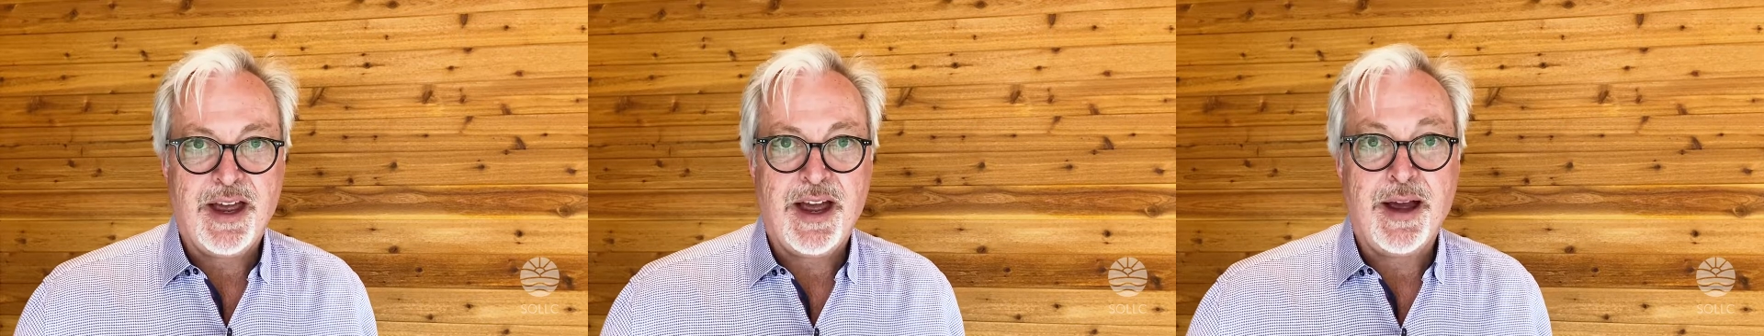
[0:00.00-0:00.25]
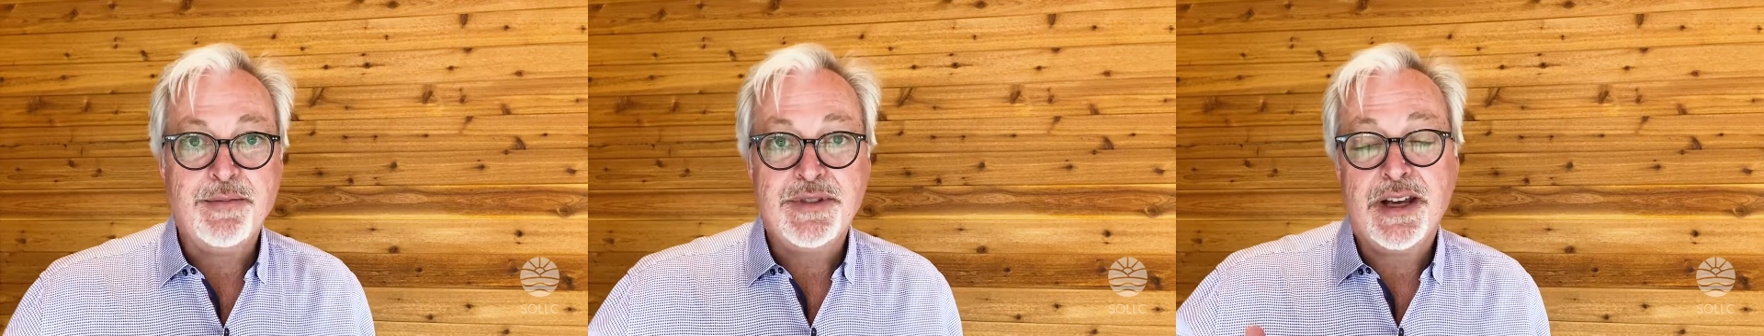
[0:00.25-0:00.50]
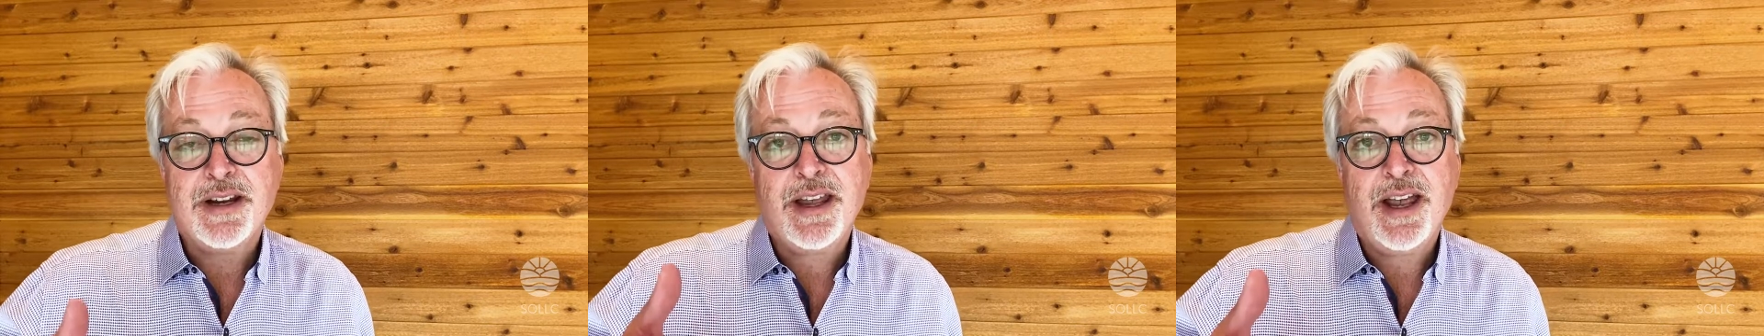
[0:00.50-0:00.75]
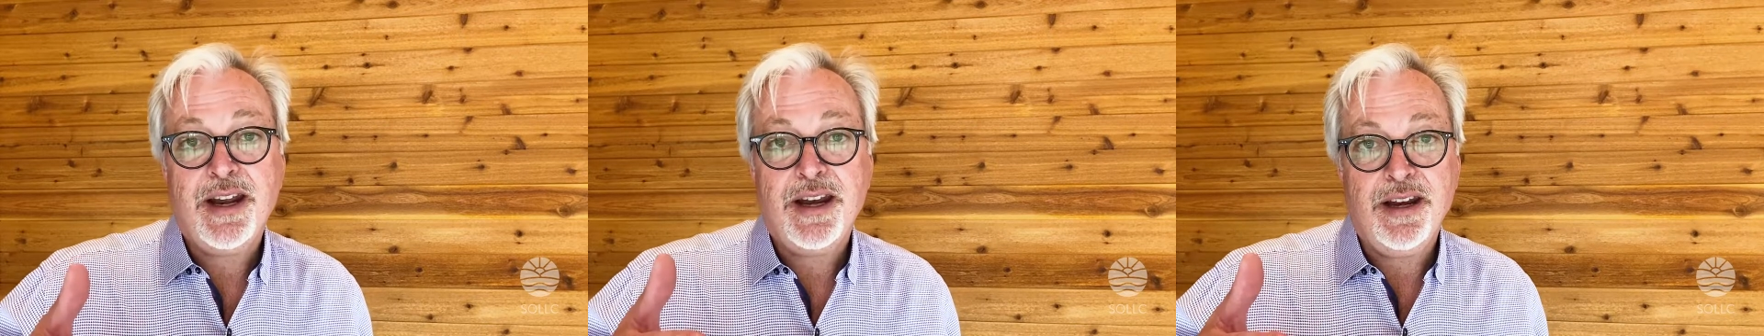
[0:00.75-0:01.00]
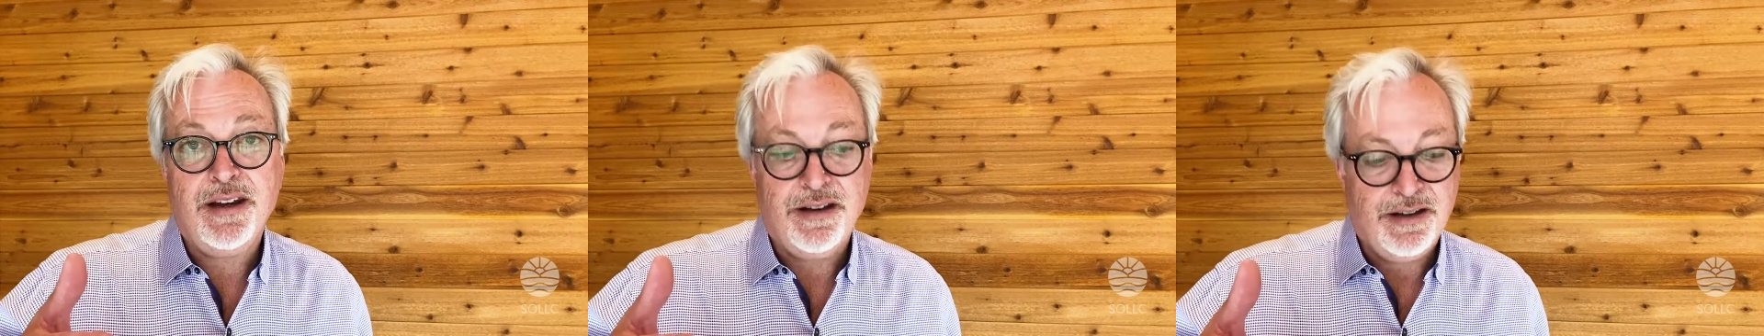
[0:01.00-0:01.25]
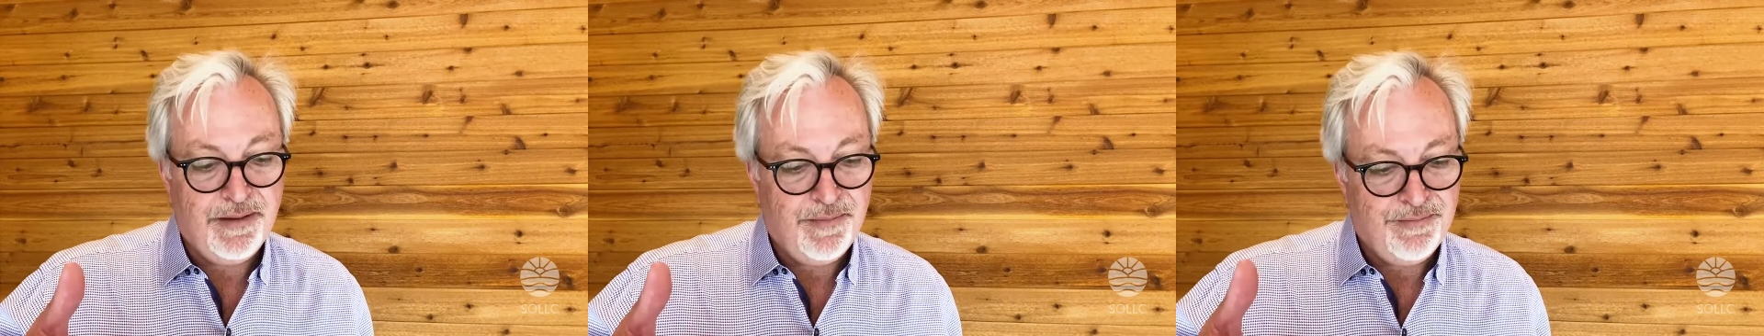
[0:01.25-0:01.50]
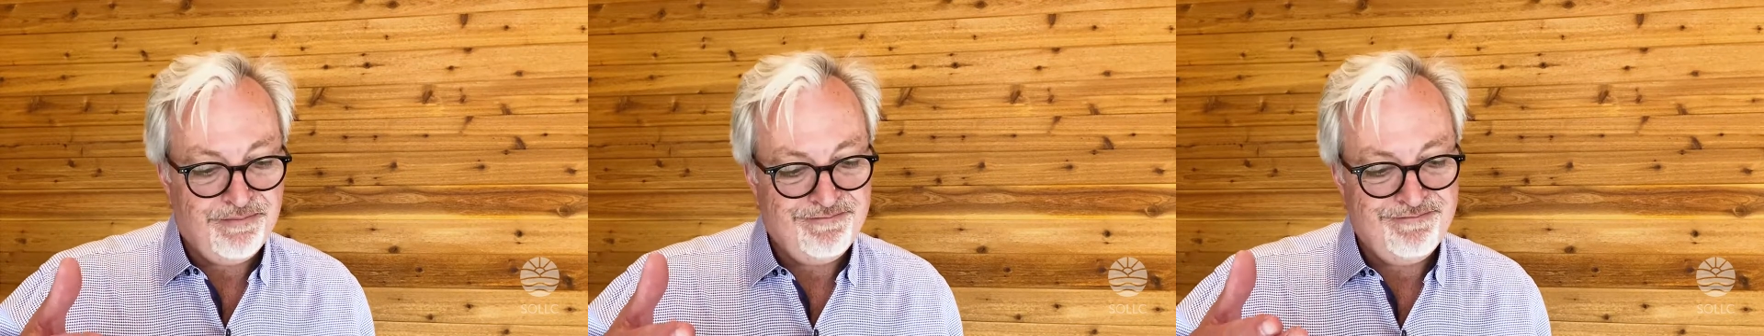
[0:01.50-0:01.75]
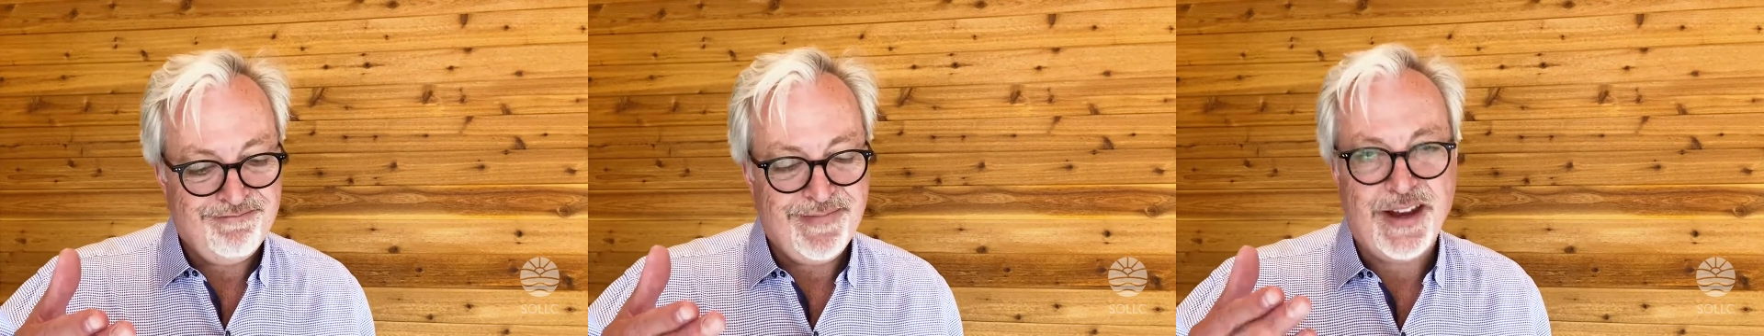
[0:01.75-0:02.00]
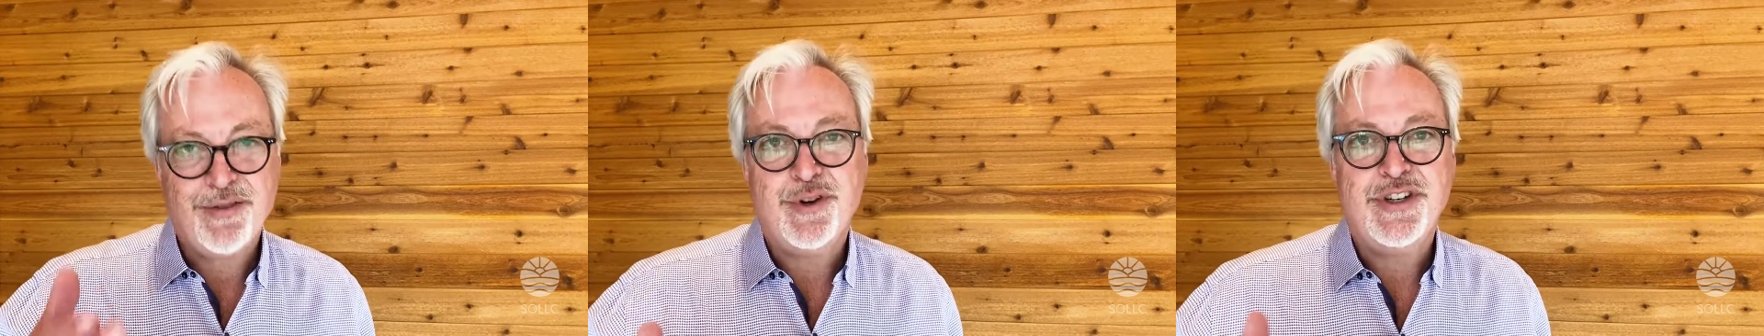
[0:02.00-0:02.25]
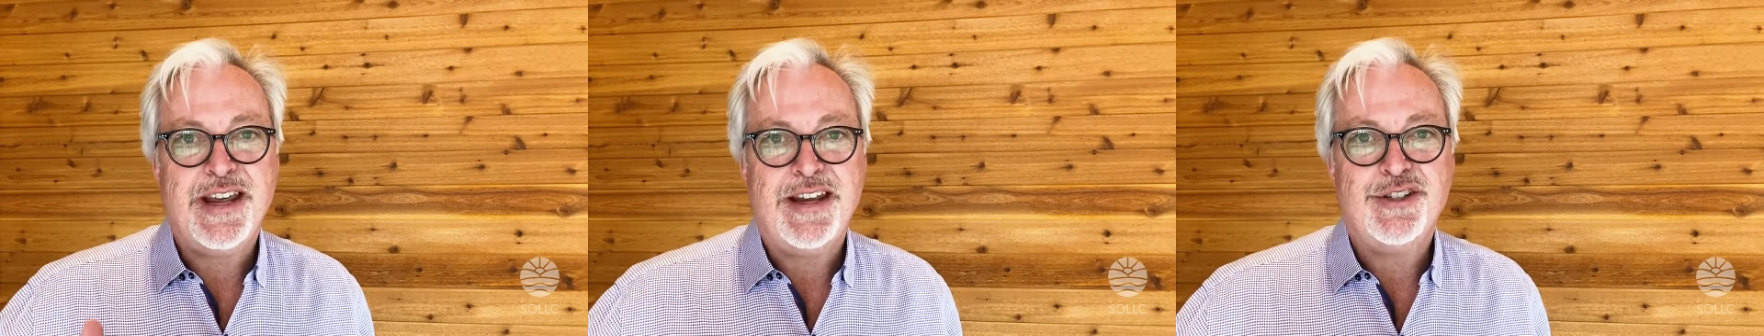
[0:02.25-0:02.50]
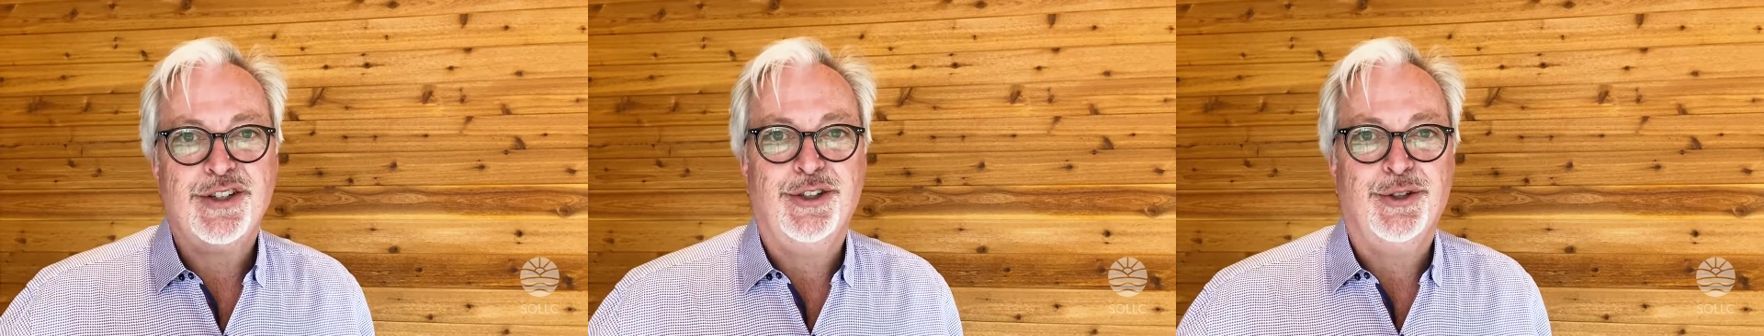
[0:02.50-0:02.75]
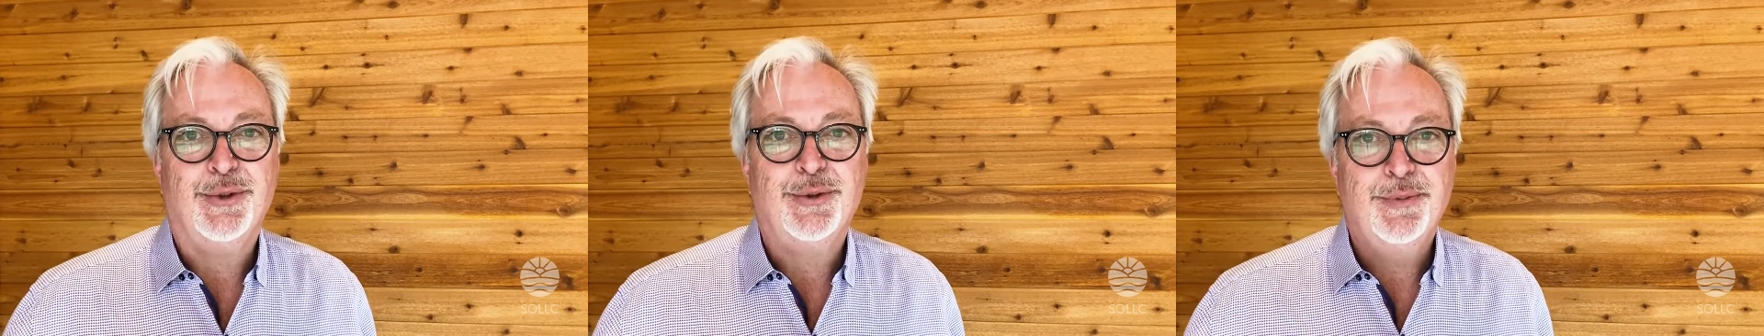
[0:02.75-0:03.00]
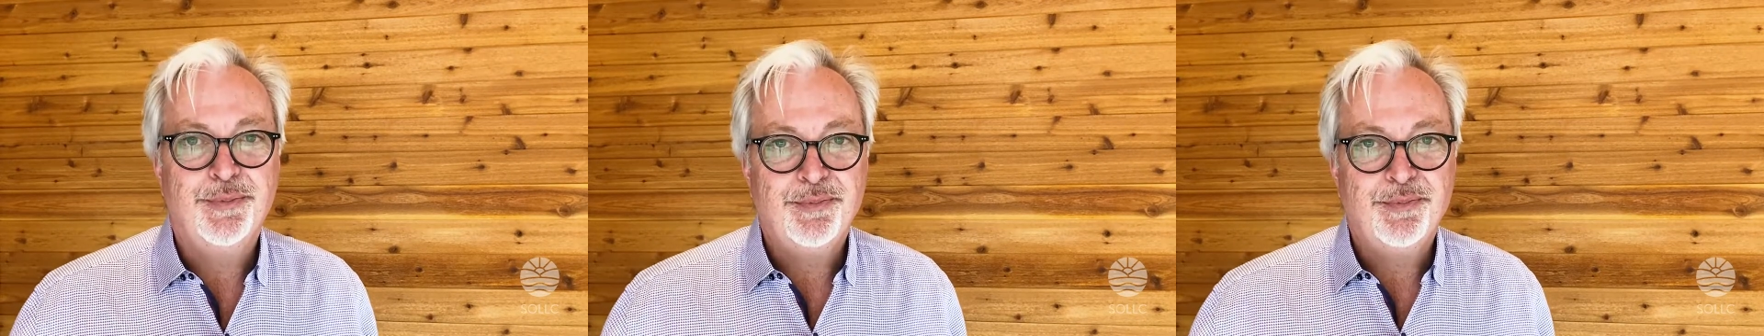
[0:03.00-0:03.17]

I'm dedicating every day to you.